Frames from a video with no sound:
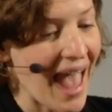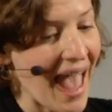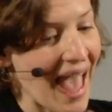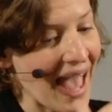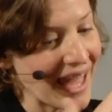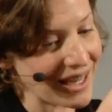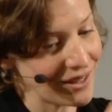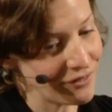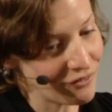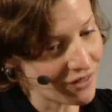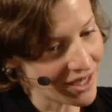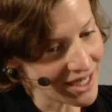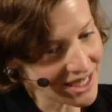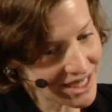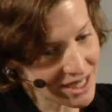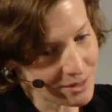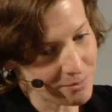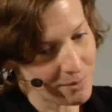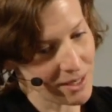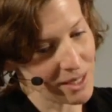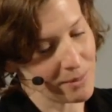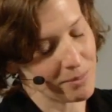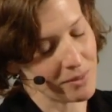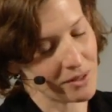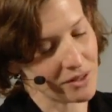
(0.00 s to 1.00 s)
and
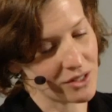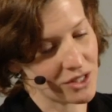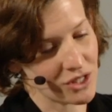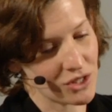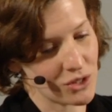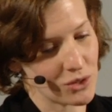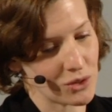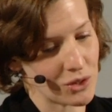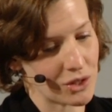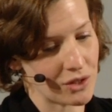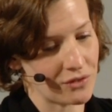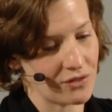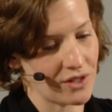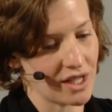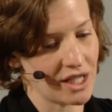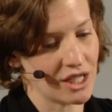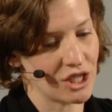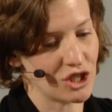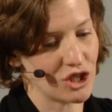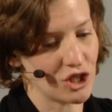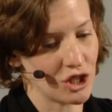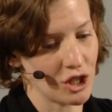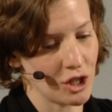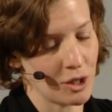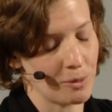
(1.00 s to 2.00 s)
invited people to sort of
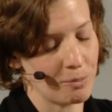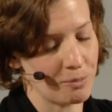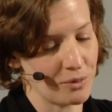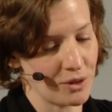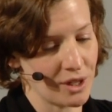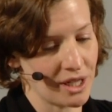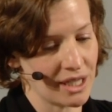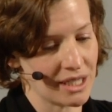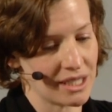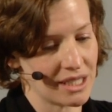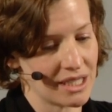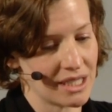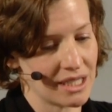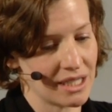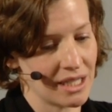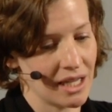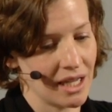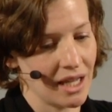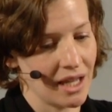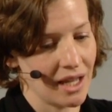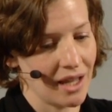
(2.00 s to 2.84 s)
interpret